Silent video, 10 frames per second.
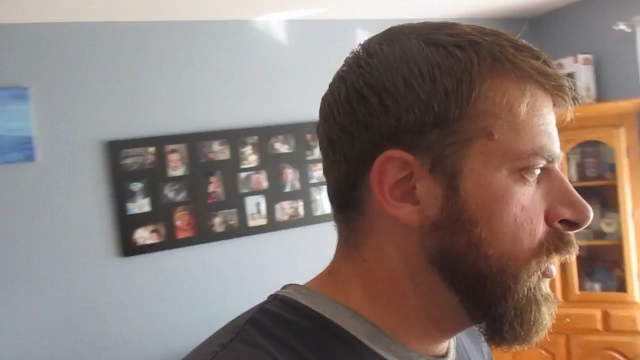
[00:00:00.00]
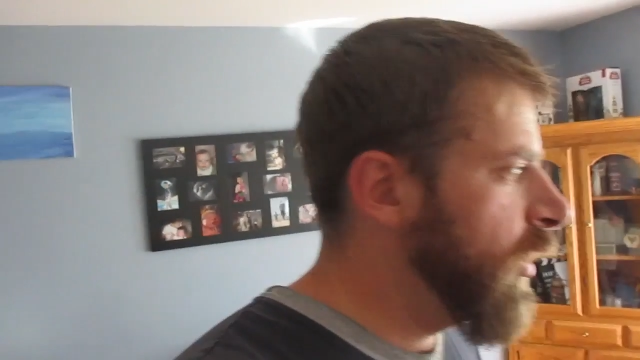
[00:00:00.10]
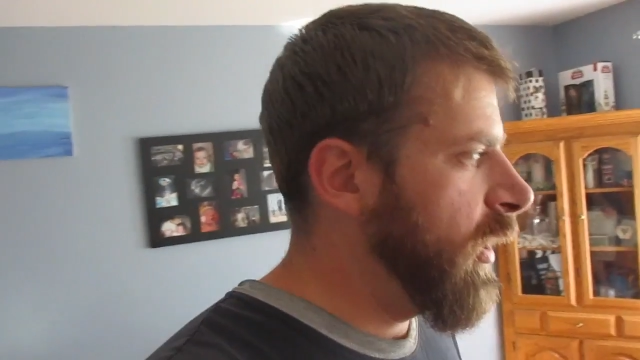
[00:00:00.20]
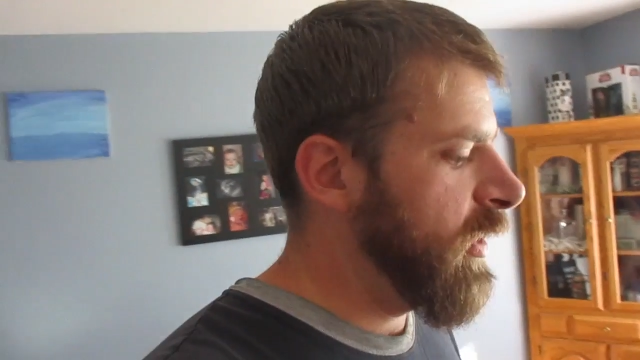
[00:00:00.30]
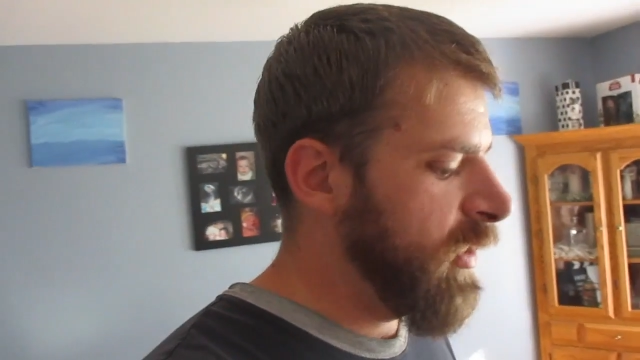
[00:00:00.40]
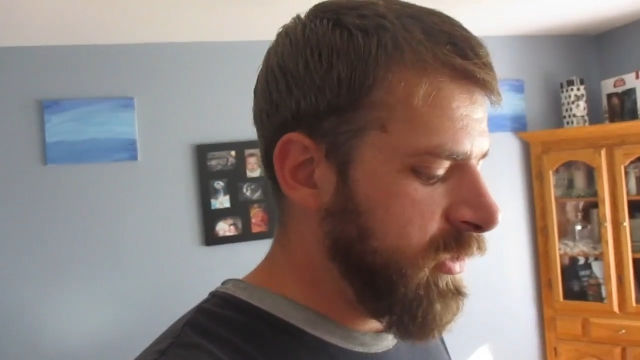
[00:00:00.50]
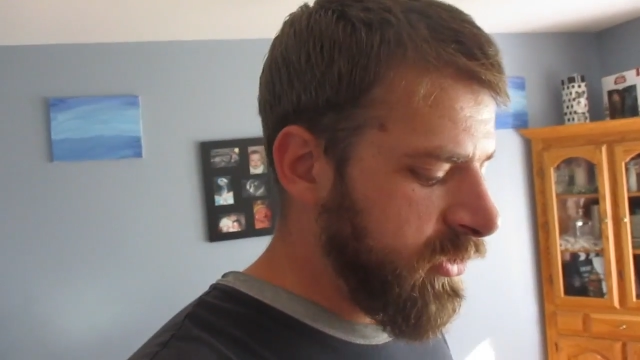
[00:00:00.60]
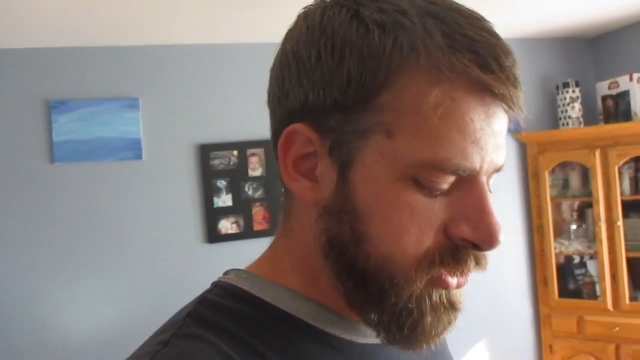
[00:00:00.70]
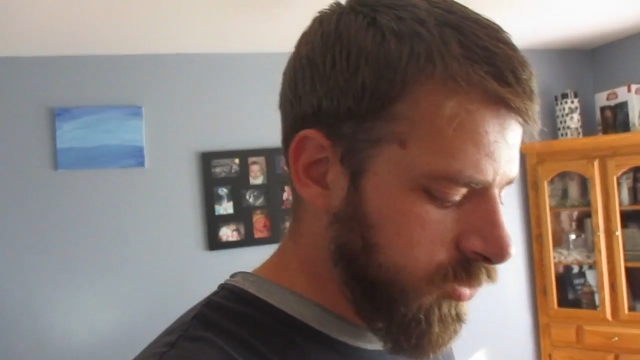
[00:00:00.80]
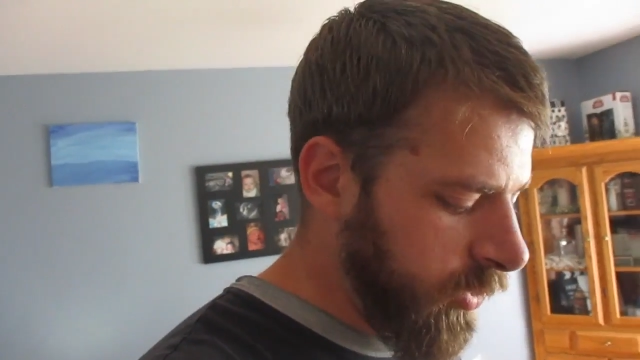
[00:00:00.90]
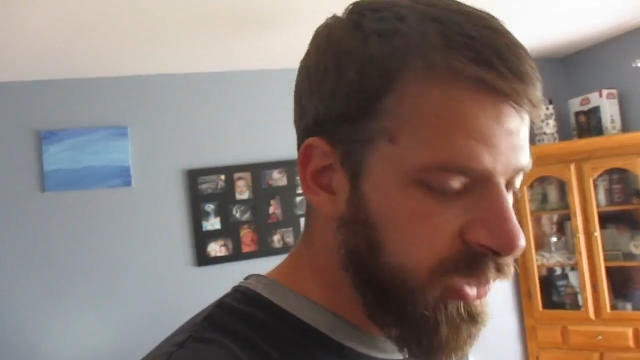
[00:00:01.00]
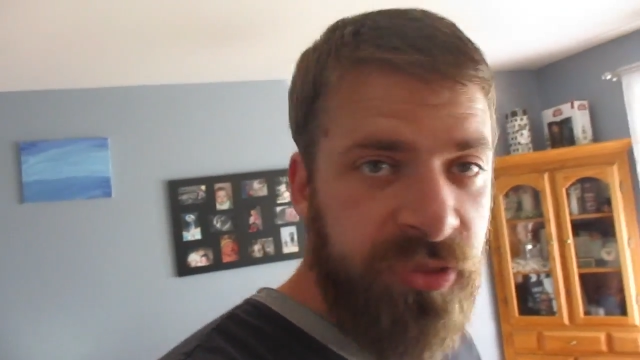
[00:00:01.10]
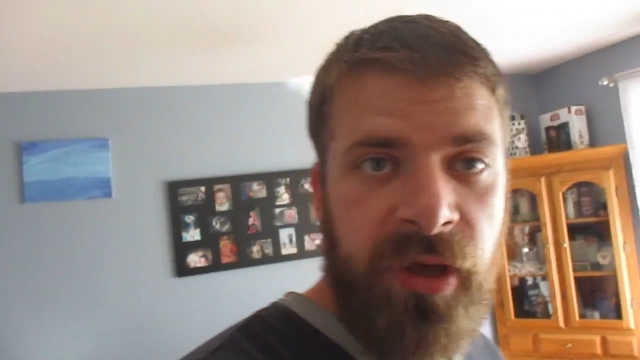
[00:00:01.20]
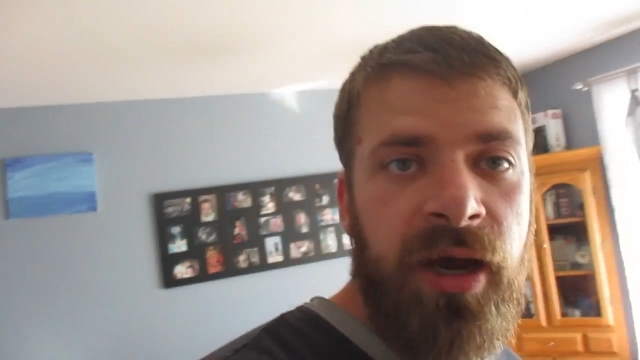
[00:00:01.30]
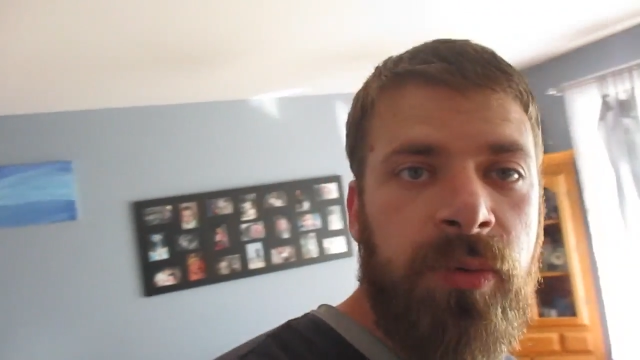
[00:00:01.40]
And
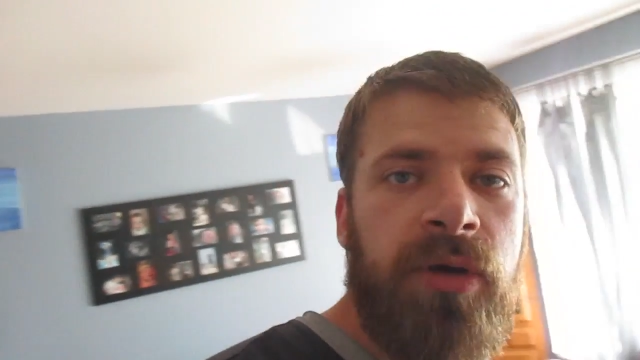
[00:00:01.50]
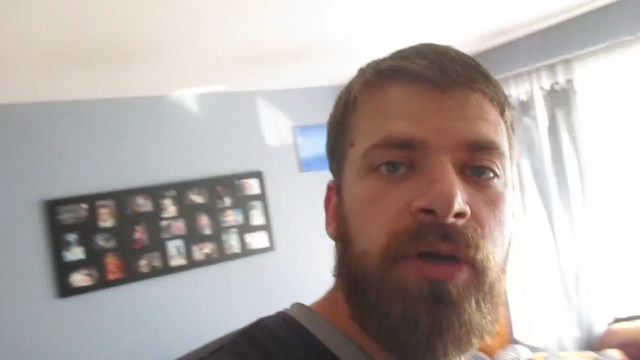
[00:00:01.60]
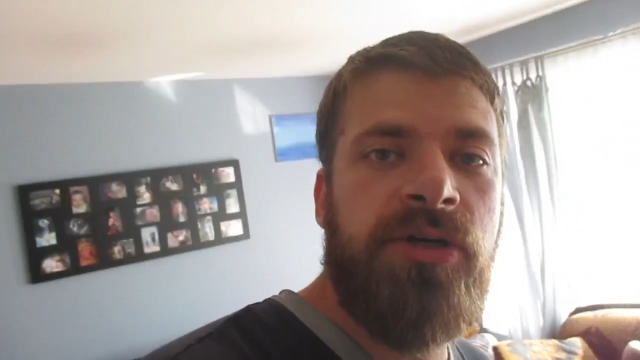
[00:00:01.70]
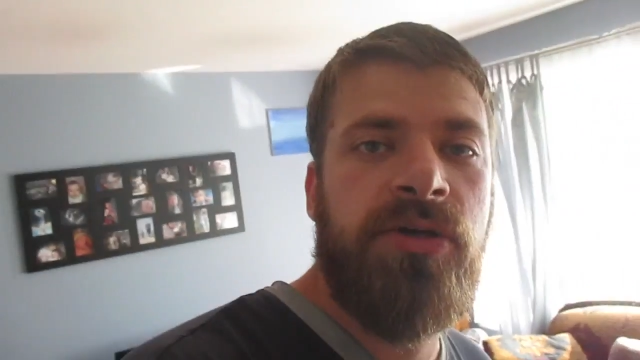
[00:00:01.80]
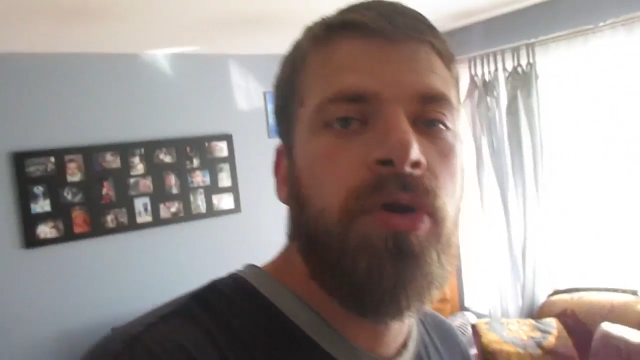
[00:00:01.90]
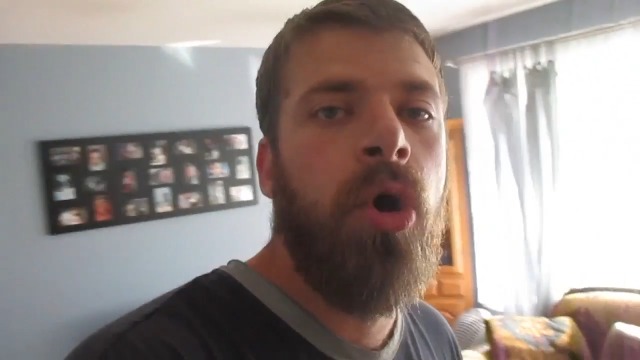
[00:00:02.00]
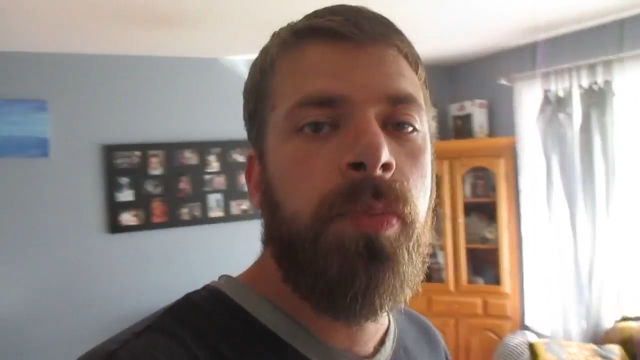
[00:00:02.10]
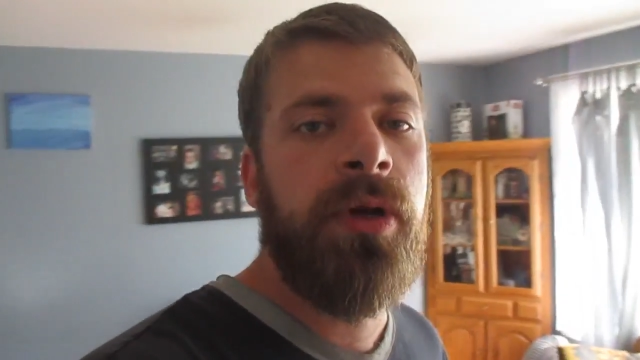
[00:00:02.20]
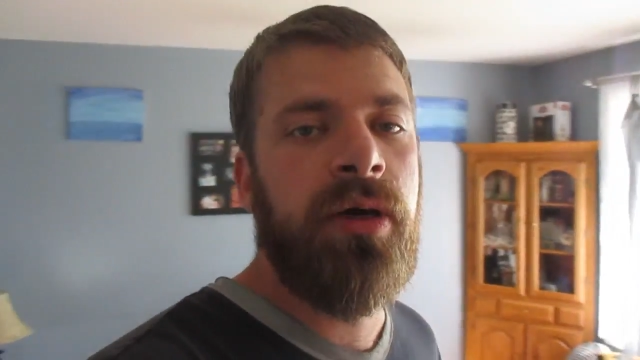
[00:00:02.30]
with that, we're going to do an open